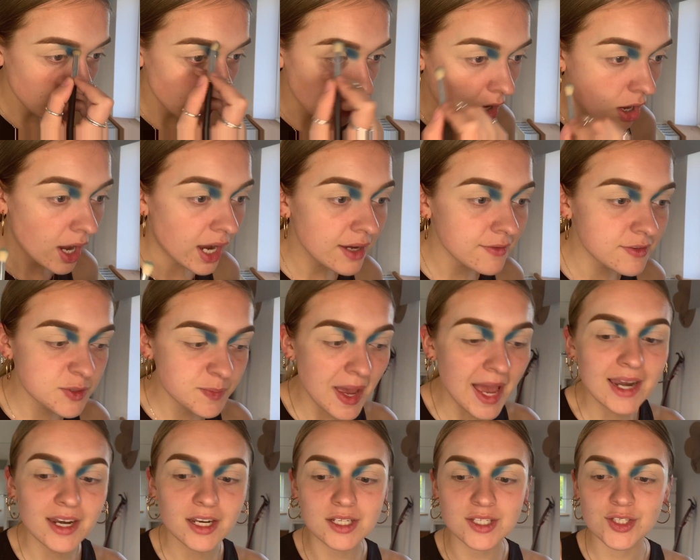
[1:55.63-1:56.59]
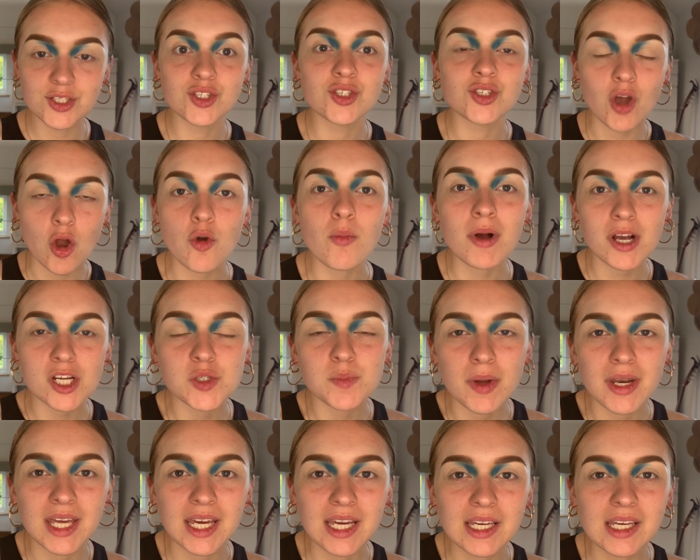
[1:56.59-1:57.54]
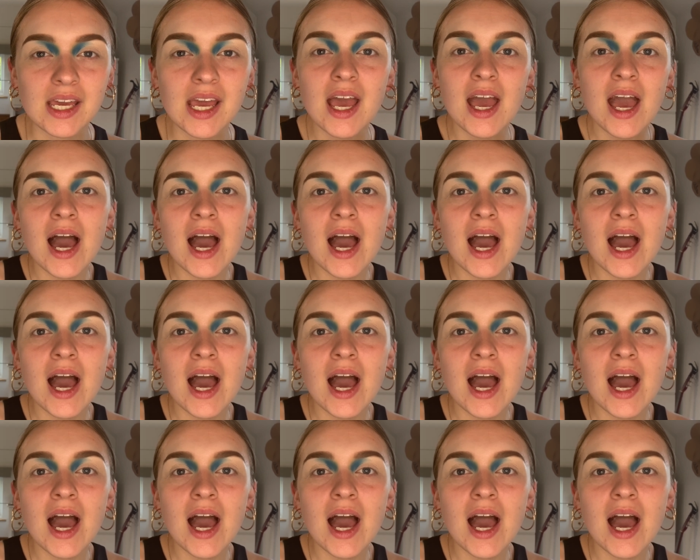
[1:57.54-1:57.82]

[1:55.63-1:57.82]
I've spent so much money,